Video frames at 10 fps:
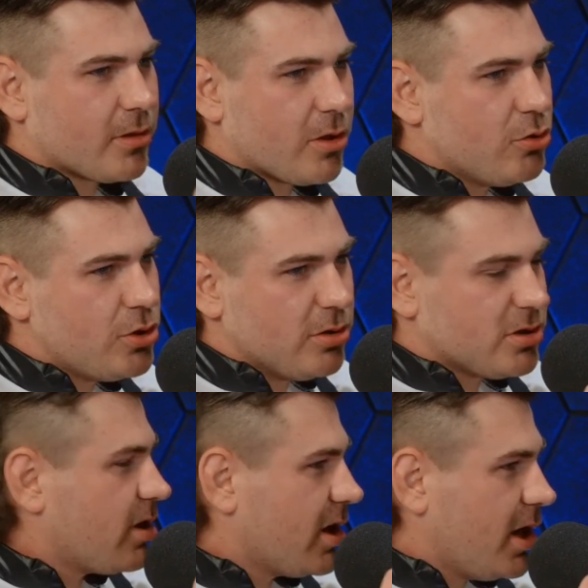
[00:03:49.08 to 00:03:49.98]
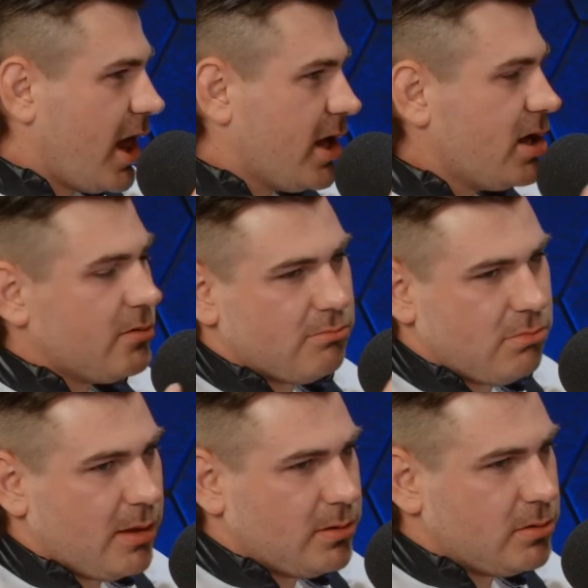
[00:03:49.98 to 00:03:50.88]
who knows? Are they gonna like it?
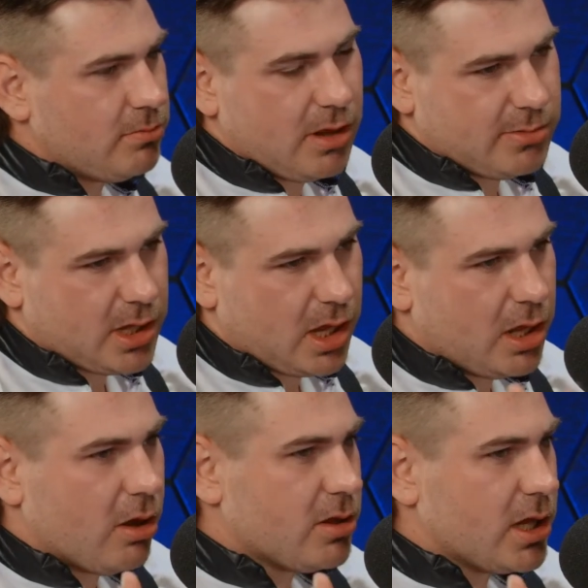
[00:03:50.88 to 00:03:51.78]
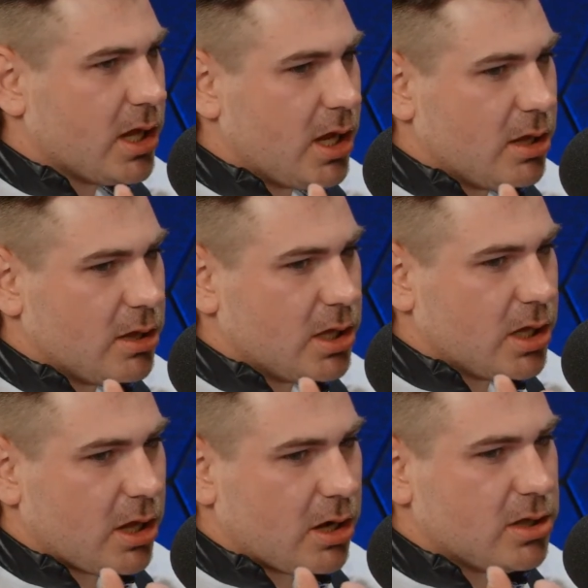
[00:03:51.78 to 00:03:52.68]
Maybe, maybe not. Are they gonna
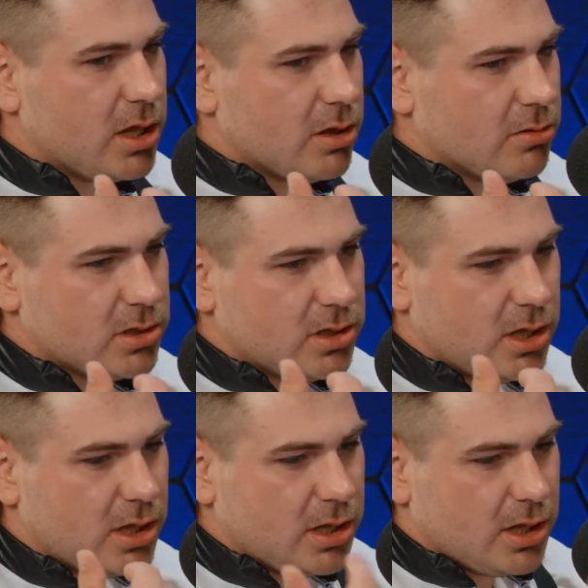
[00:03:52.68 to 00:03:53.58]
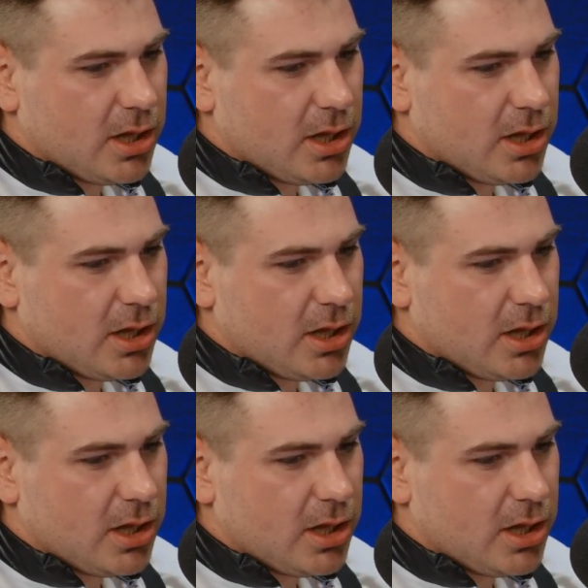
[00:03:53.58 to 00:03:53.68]
are they going to